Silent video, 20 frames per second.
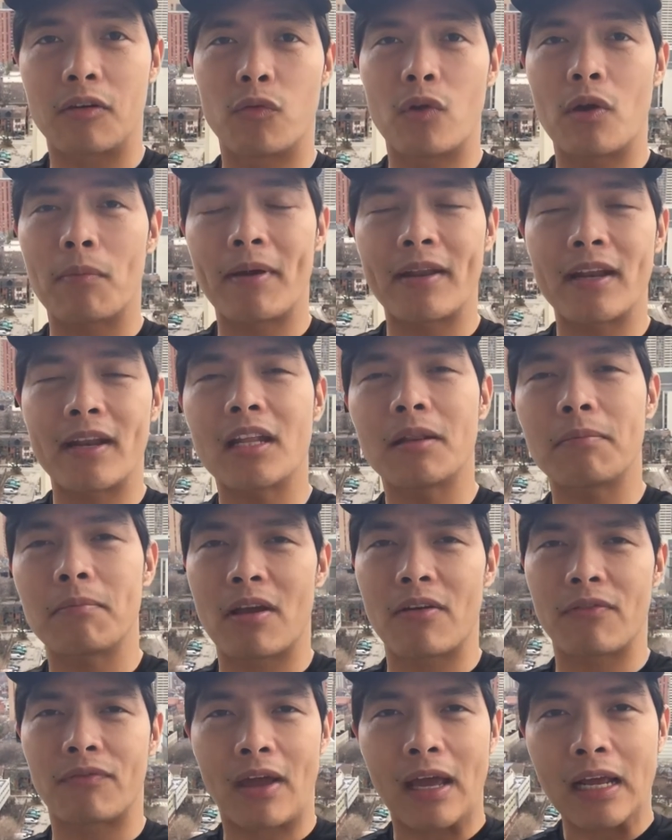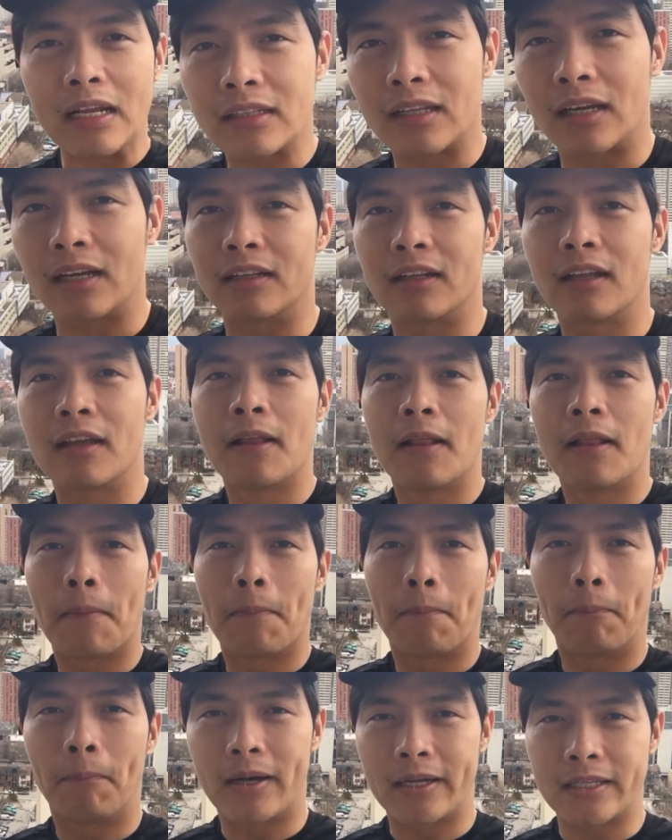We might not be affected,
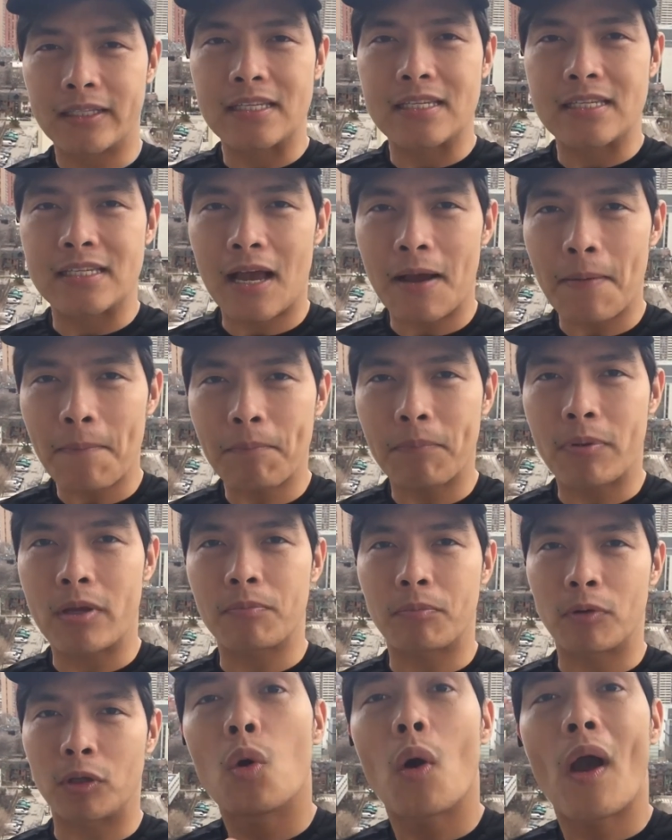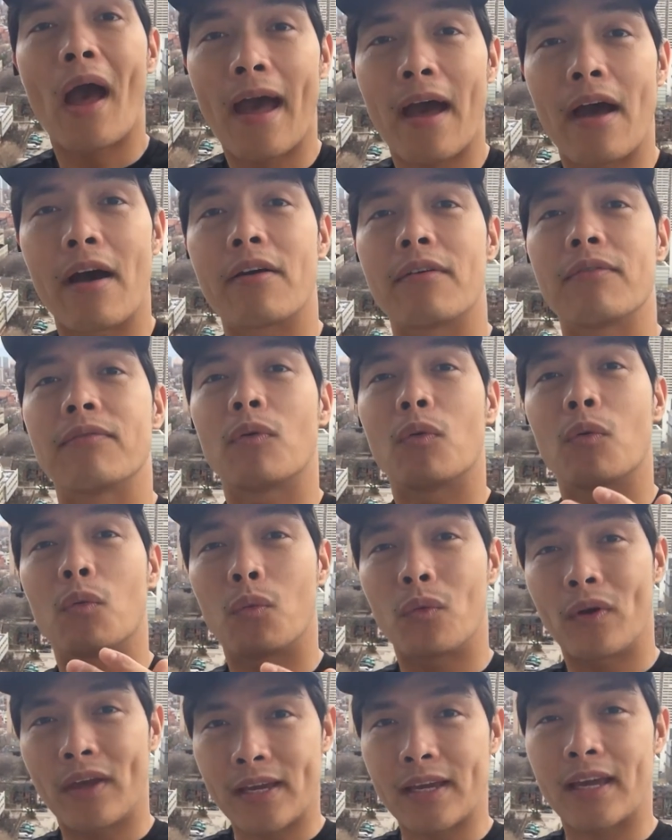but some people who have
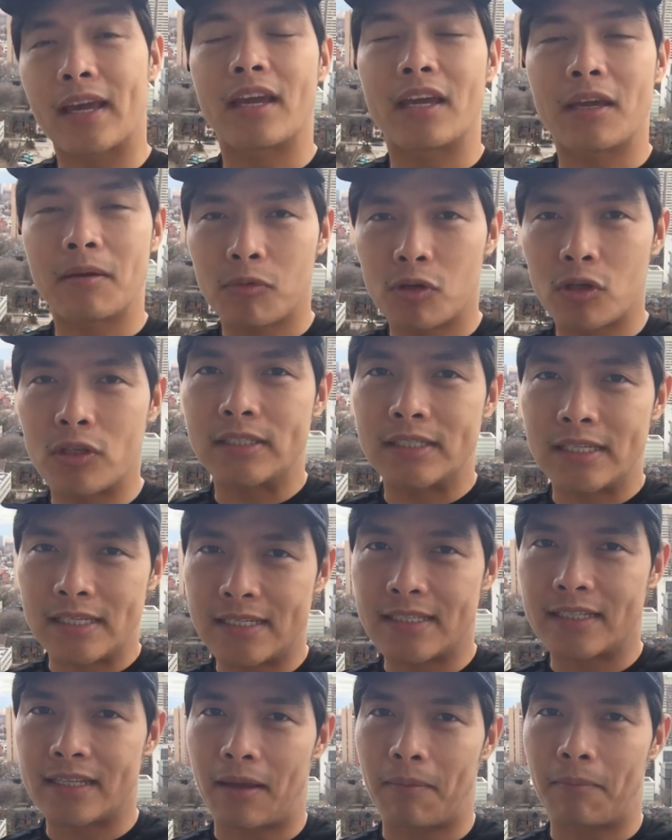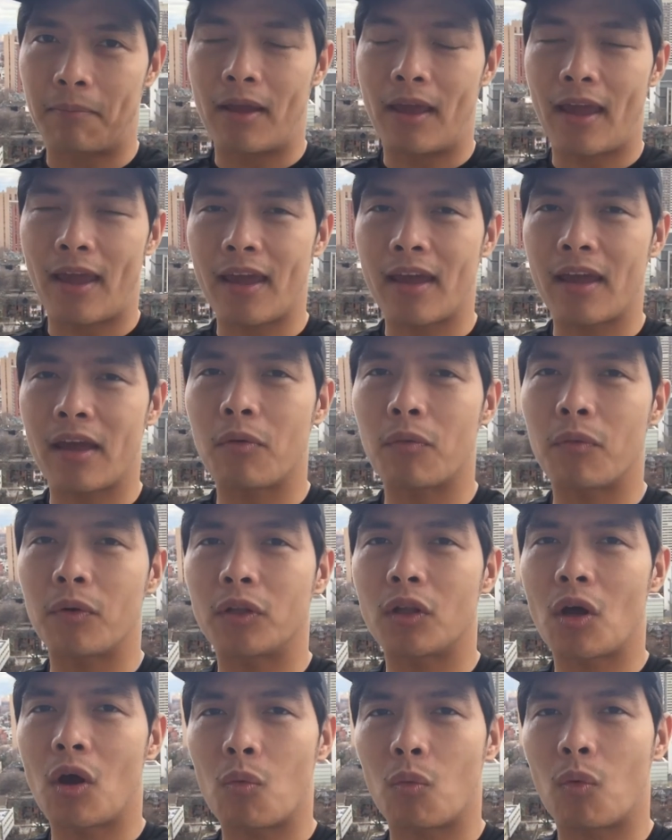weak immune system, we
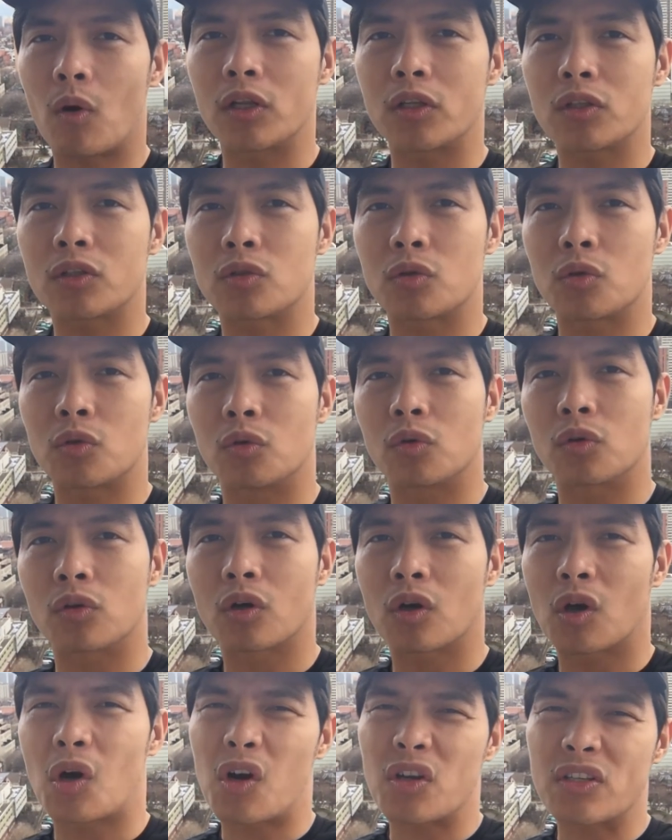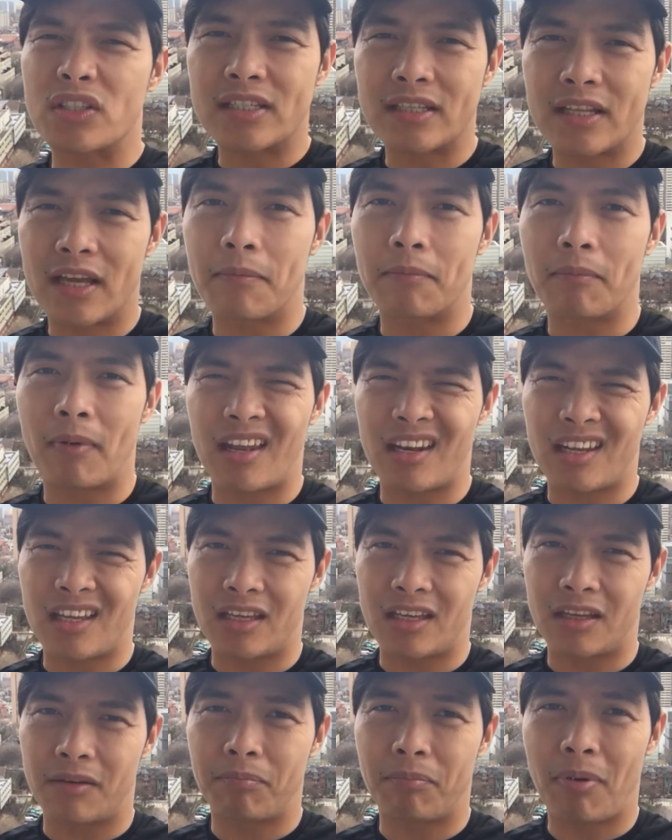don't want to cause them
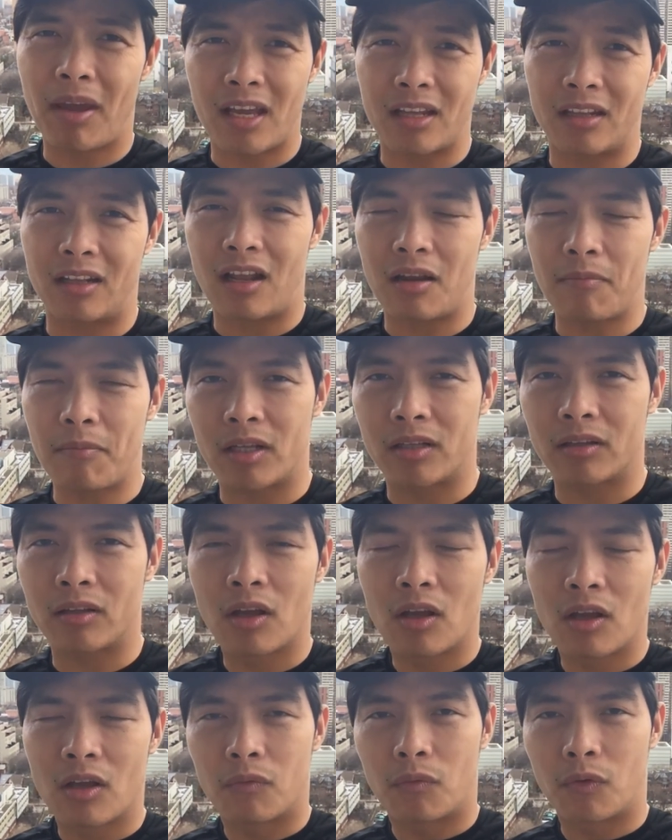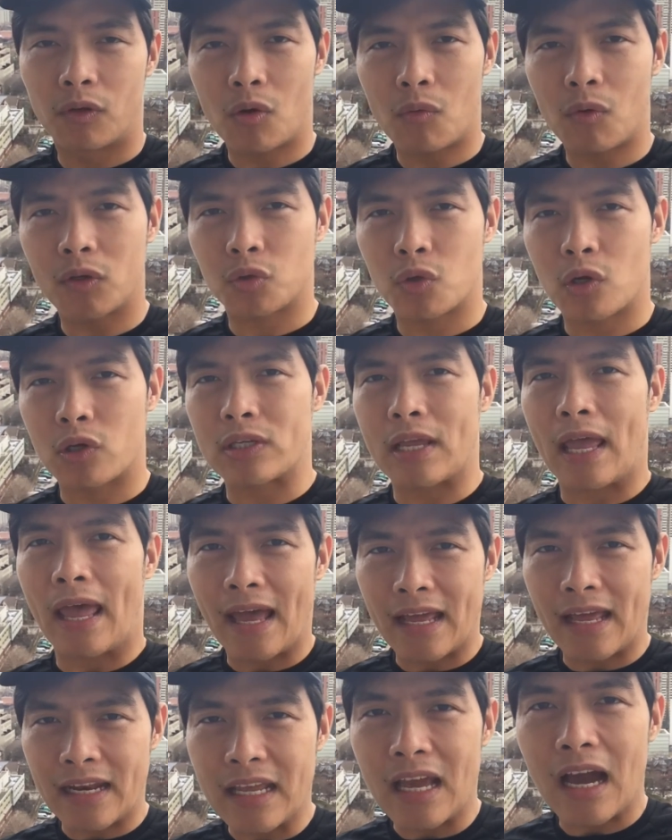any pain. I mean, we don't want to cause
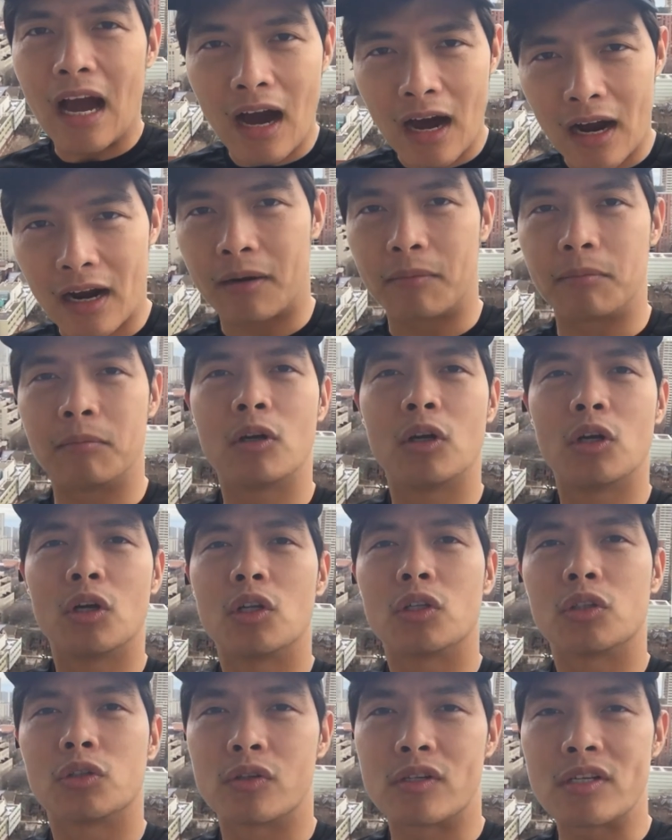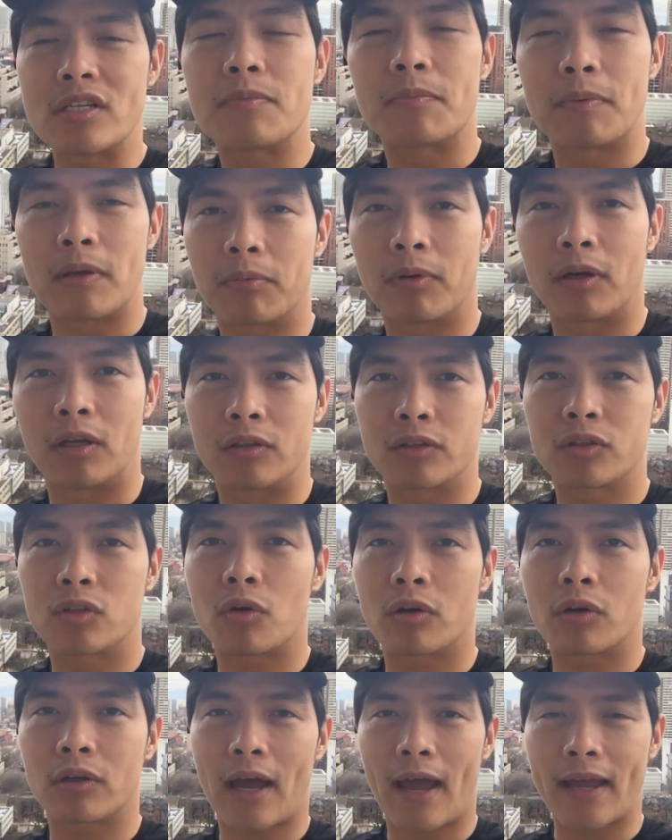any harm to these people.
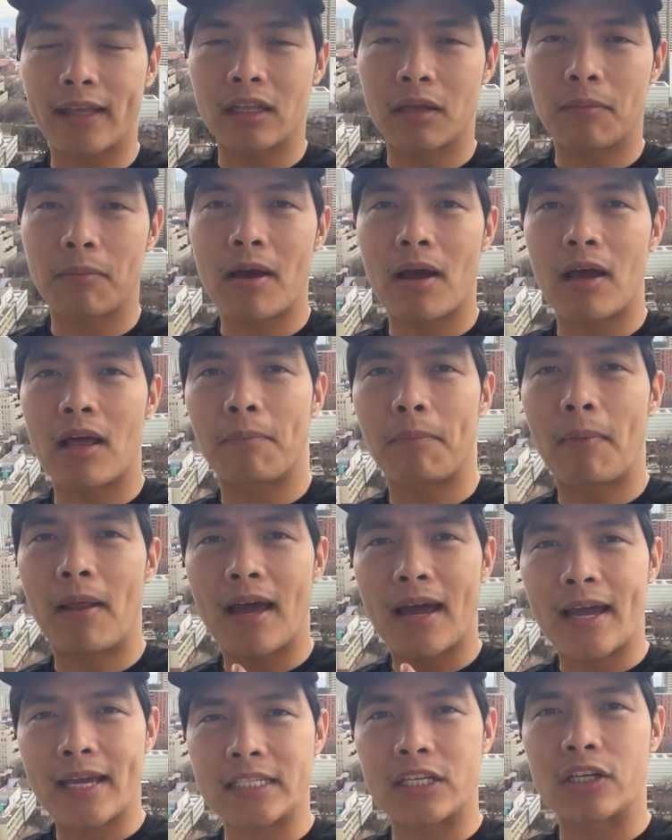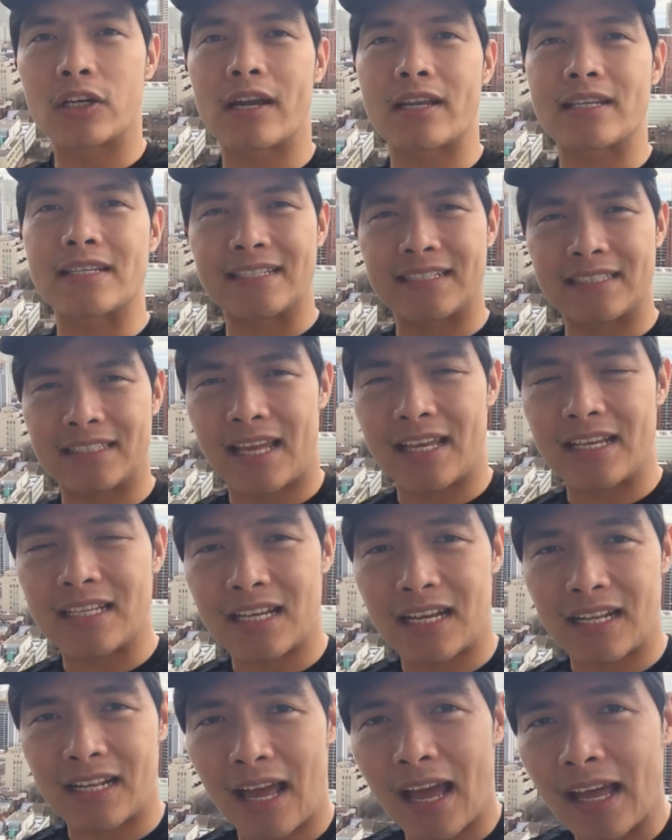So, kahit na malakas yung
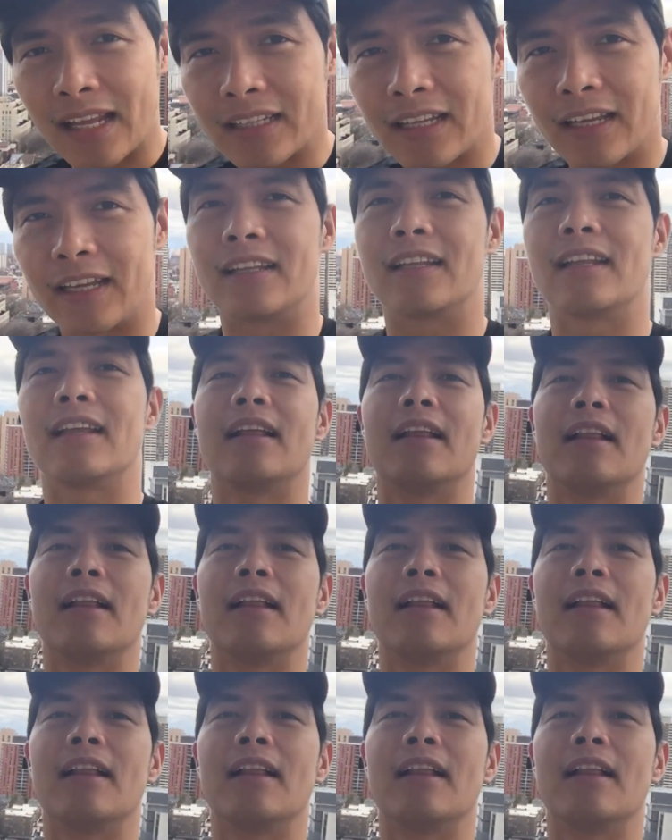resistensya natin,